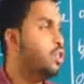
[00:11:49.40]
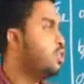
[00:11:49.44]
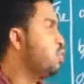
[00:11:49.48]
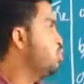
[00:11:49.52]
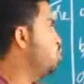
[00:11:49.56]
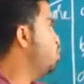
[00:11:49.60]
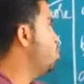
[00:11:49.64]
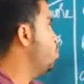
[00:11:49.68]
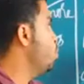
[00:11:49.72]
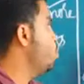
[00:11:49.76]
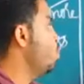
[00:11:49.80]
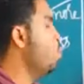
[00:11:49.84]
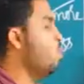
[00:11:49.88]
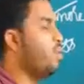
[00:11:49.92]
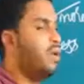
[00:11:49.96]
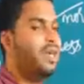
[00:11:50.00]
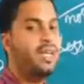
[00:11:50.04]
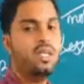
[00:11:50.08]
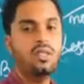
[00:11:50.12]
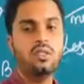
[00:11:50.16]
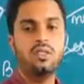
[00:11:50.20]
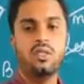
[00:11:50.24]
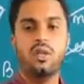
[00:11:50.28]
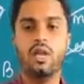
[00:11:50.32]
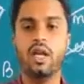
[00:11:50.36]
2
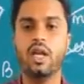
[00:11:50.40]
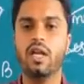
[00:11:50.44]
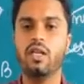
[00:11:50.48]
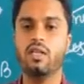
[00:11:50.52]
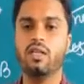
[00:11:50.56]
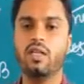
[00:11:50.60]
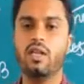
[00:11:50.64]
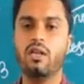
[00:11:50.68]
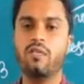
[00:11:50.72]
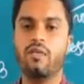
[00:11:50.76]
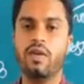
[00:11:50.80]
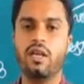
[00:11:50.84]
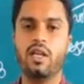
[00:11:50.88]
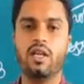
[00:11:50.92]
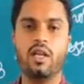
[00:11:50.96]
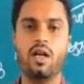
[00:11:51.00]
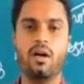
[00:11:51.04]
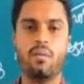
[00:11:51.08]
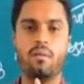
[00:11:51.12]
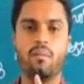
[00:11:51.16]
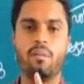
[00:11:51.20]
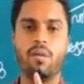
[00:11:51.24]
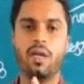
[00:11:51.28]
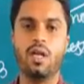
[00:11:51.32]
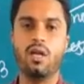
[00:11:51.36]
is greater when
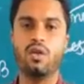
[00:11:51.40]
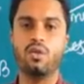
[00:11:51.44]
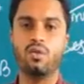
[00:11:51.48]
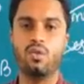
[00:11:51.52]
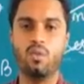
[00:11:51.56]
compared to